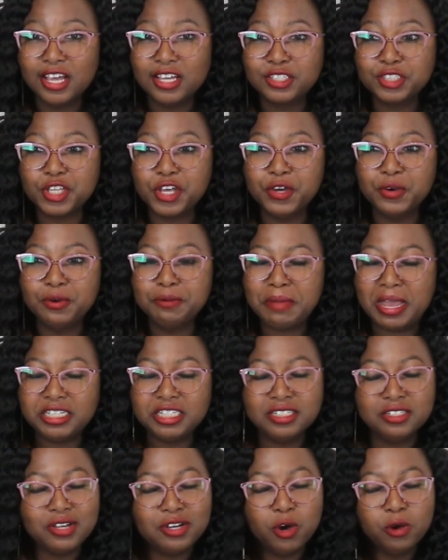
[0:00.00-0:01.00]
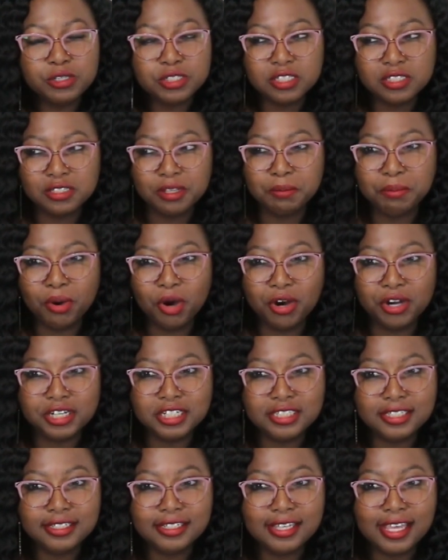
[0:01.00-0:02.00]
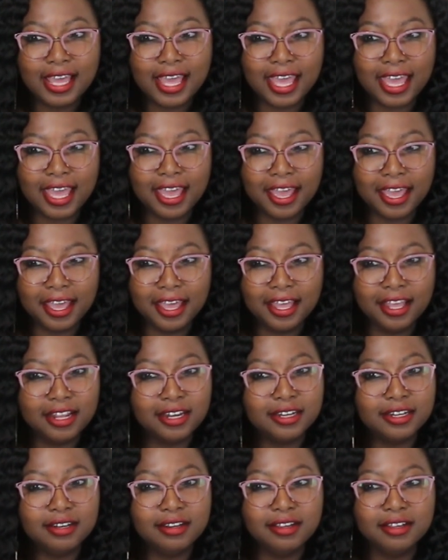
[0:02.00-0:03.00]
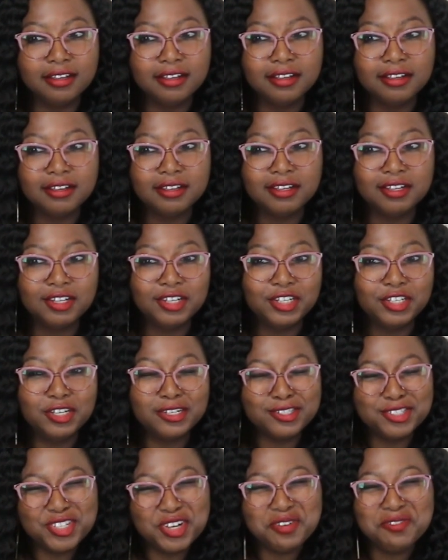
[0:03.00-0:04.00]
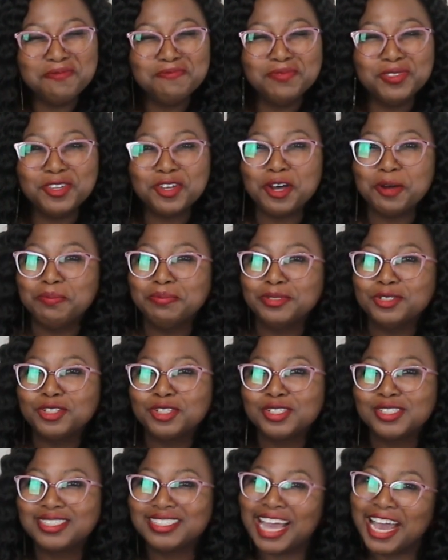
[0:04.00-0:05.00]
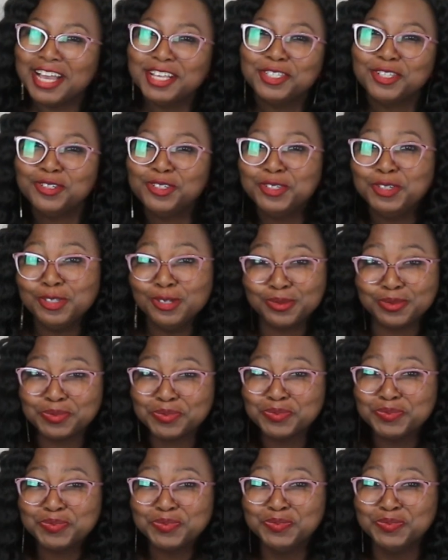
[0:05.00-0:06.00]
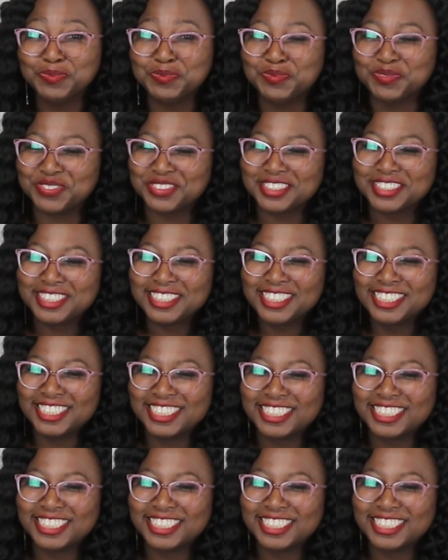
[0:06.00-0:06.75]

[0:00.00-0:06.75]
So imagine hosting a party and your stovetop just dies on you.